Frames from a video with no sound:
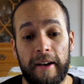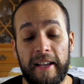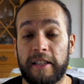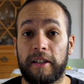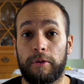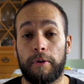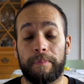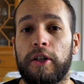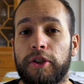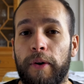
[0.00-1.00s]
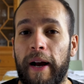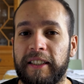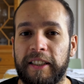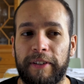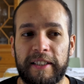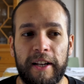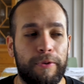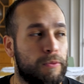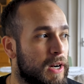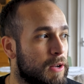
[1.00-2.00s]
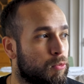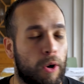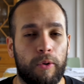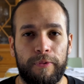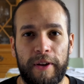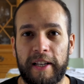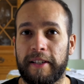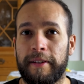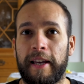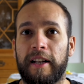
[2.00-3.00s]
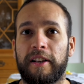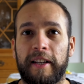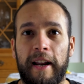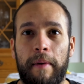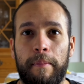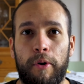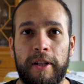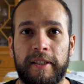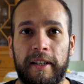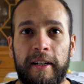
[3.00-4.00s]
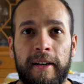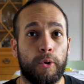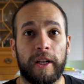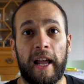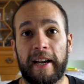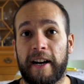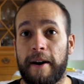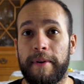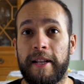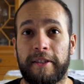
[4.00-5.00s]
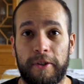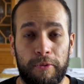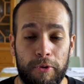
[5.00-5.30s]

into the room. So actually there's nothing really wrong with this, and here looking at my monitor, all the light coming into the